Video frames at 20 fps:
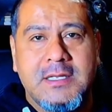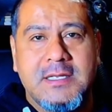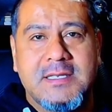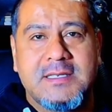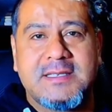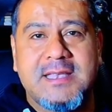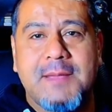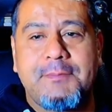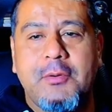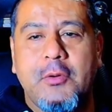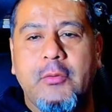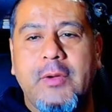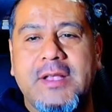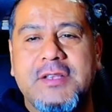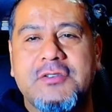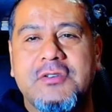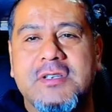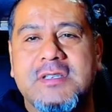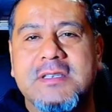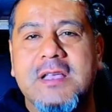
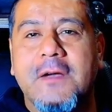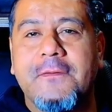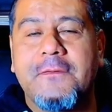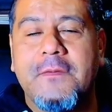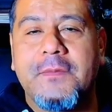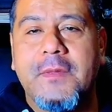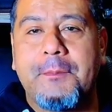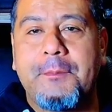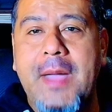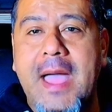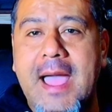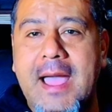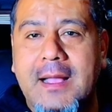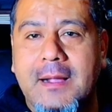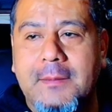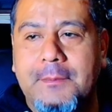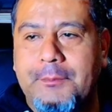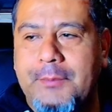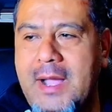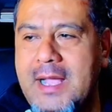Separate yourself from the pack
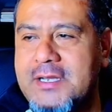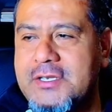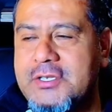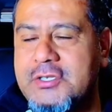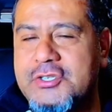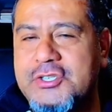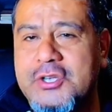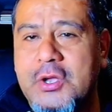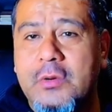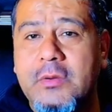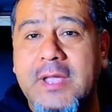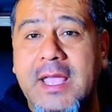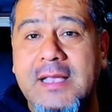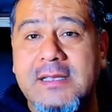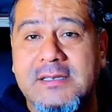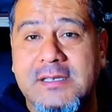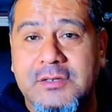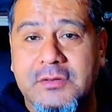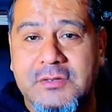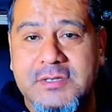by
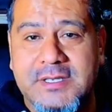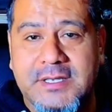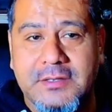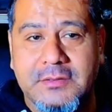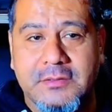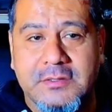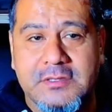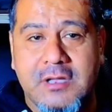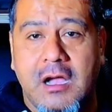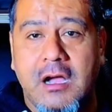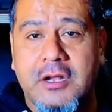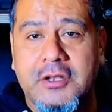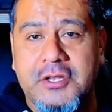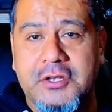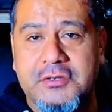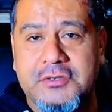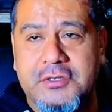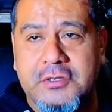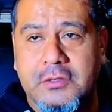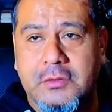showcasing your skills on
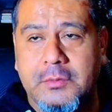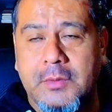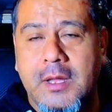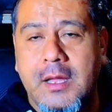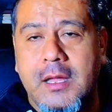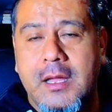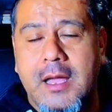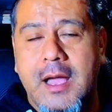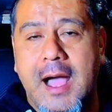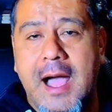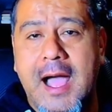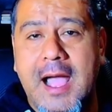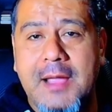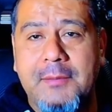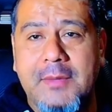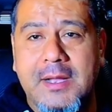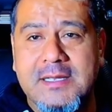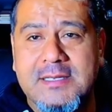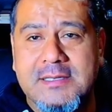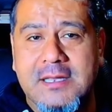YouTube. I
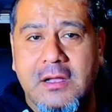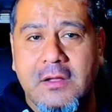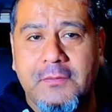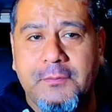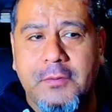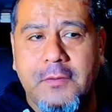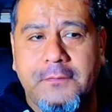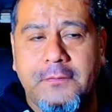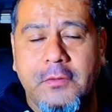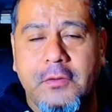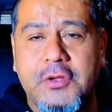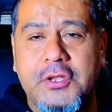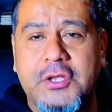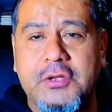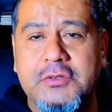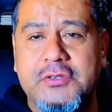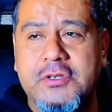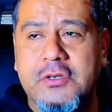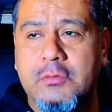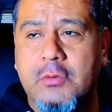myself prefer
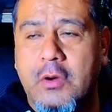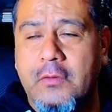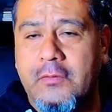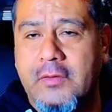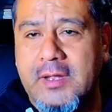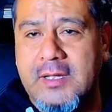YouTube over